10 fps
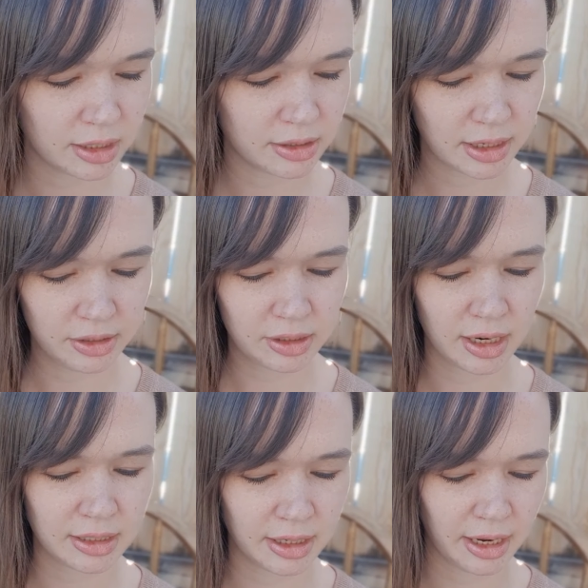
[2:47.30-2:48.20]
The other
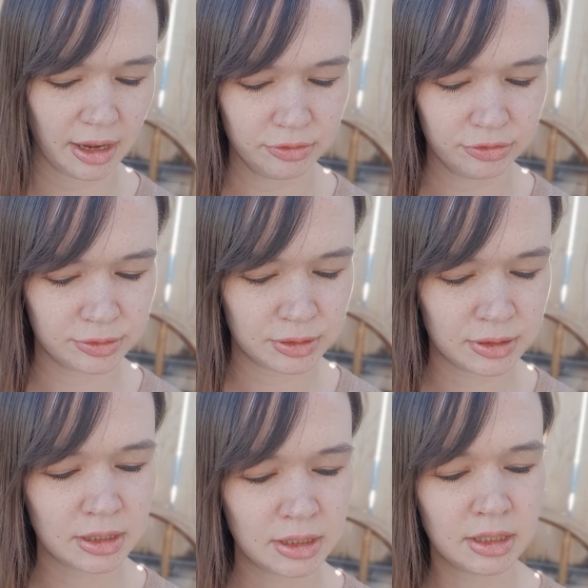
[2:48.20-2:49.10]
kind I have
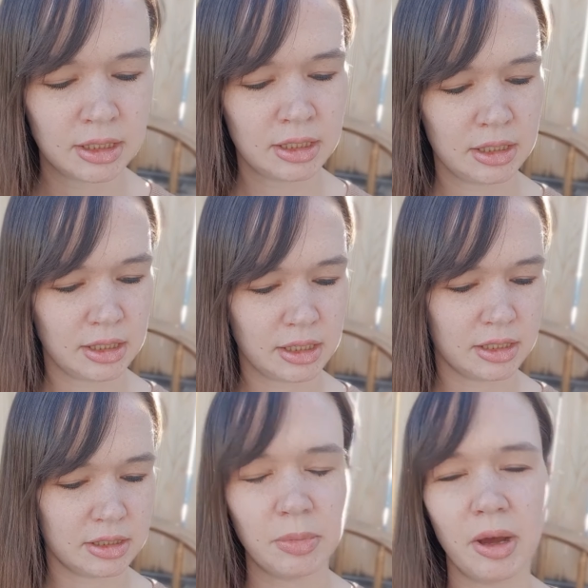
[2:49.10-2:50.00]

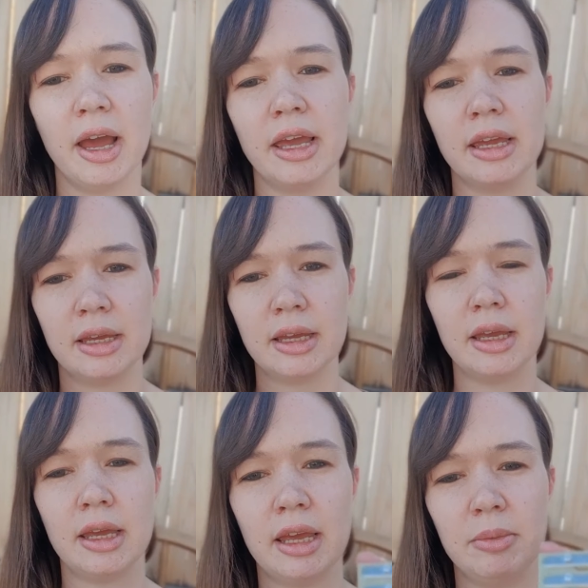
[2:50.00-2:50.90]
is by
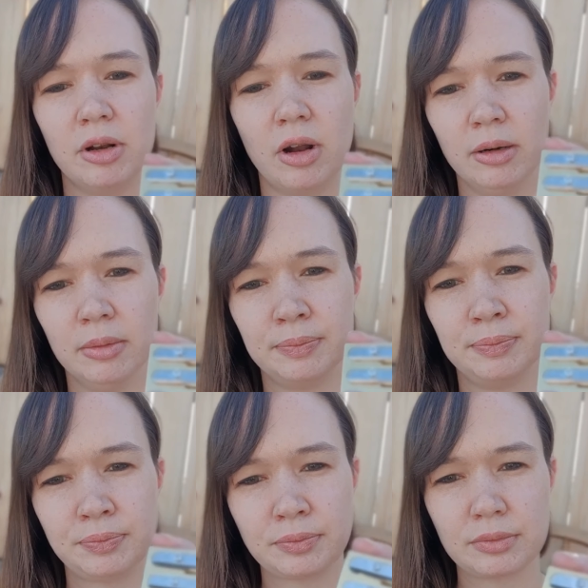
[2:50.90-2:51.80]
M&R.
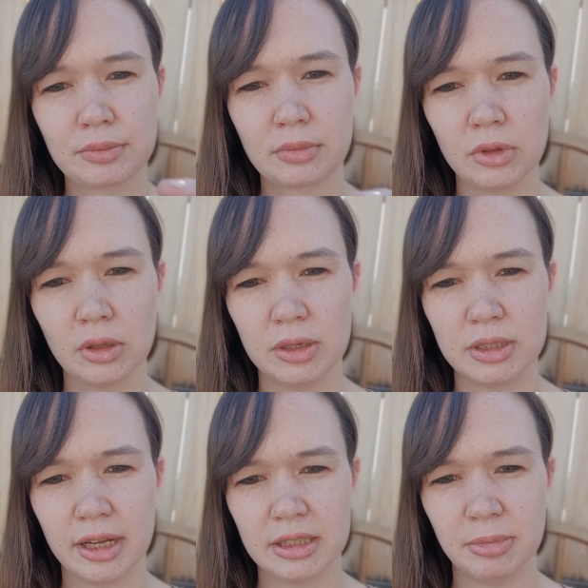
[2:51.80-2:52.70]
What's
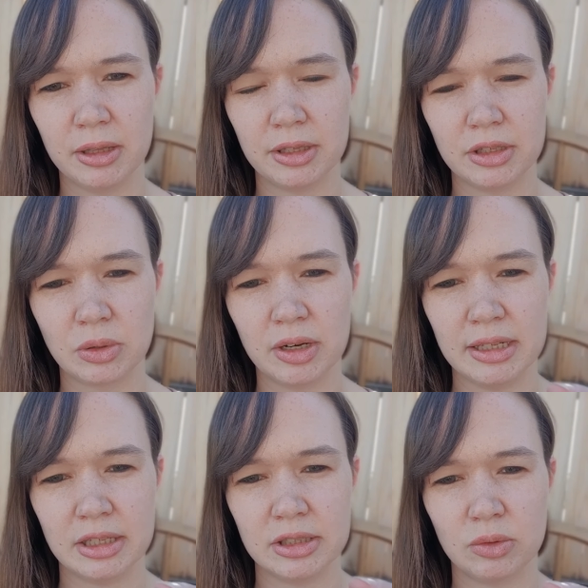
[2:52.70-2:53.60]
nice about this one
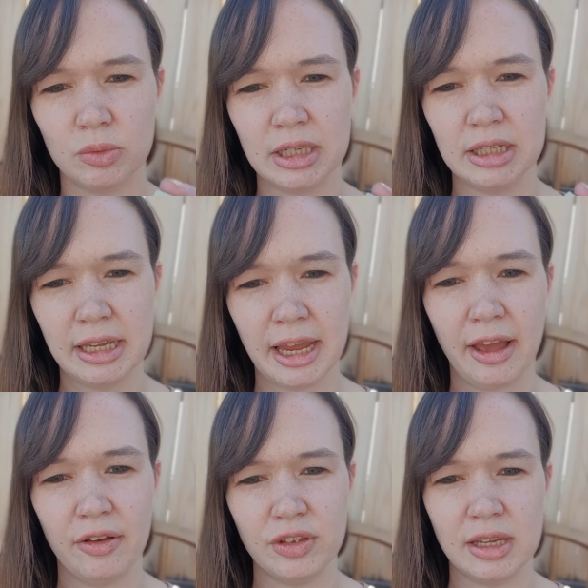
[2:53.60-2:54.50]
is it's really
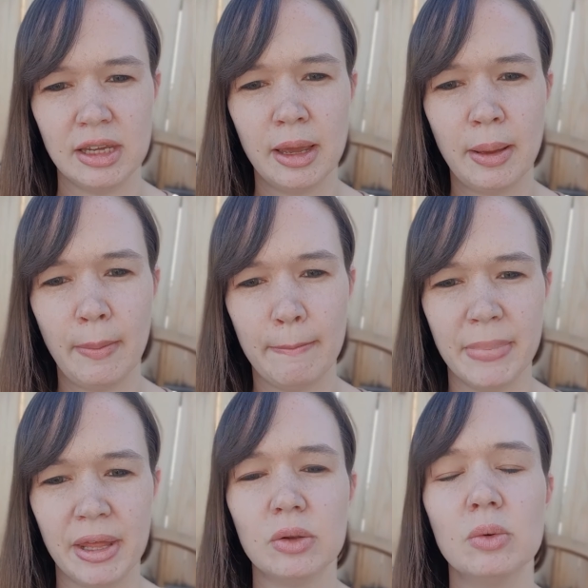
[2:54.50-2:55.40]
heavy
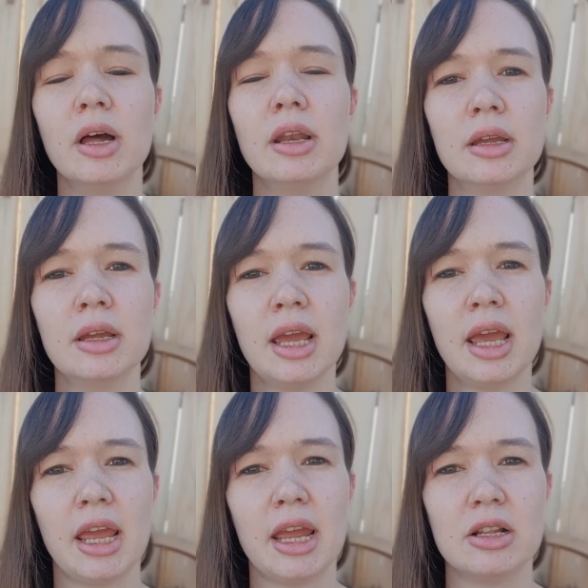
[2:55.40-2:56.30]
metal one,
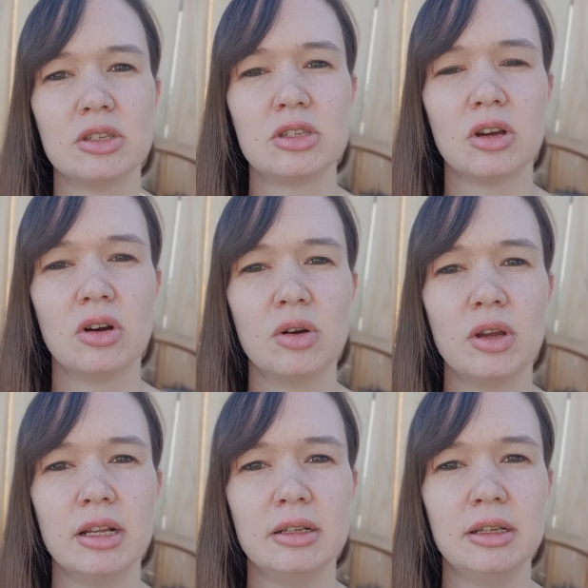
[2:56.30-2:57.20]
and so
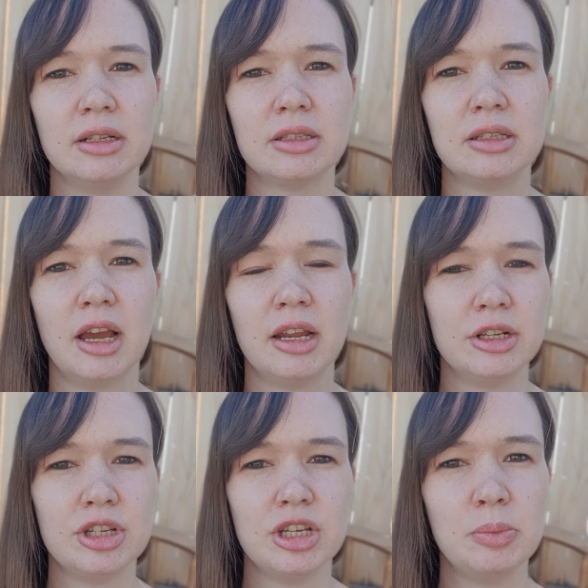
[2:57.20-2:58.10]
it's not a
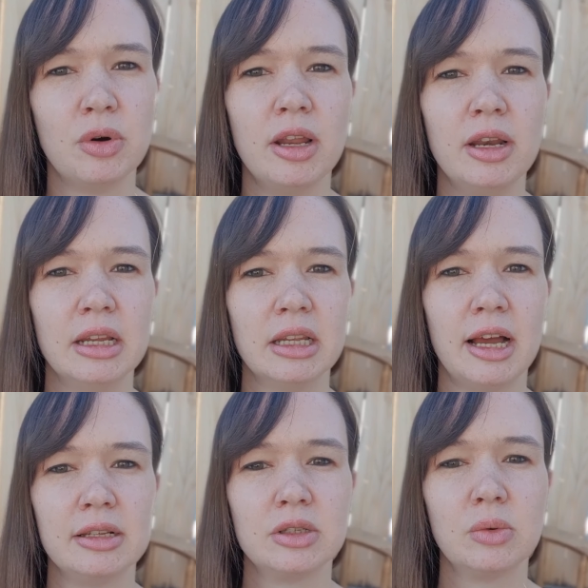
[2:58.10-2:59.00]
cheap one. It
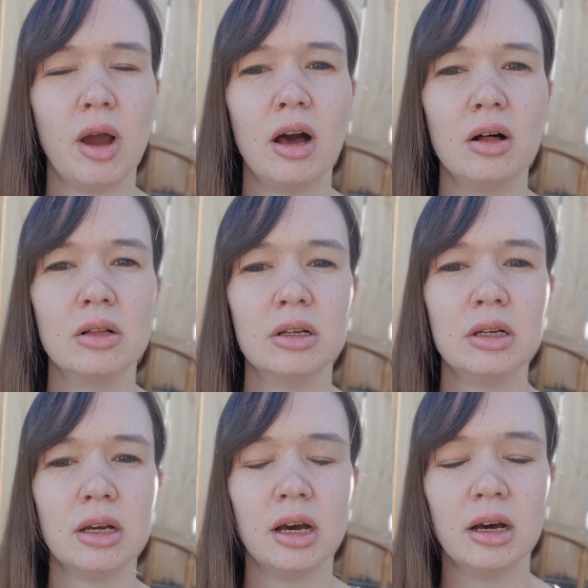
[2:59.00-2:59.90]
lasts a while,
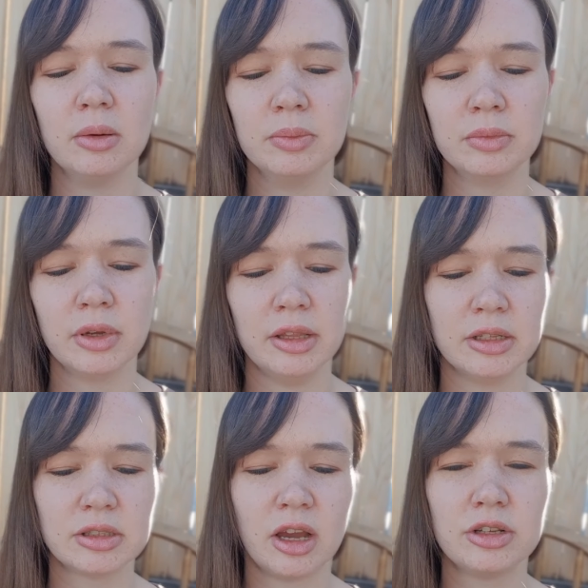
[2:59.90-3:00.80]
and
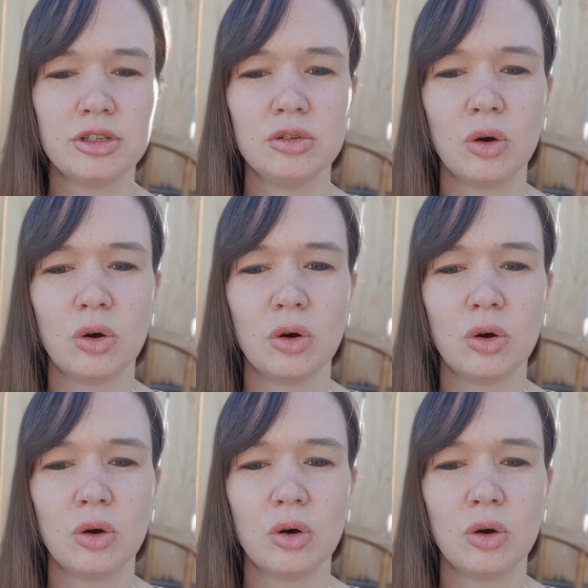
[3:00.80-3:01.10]
it's got 2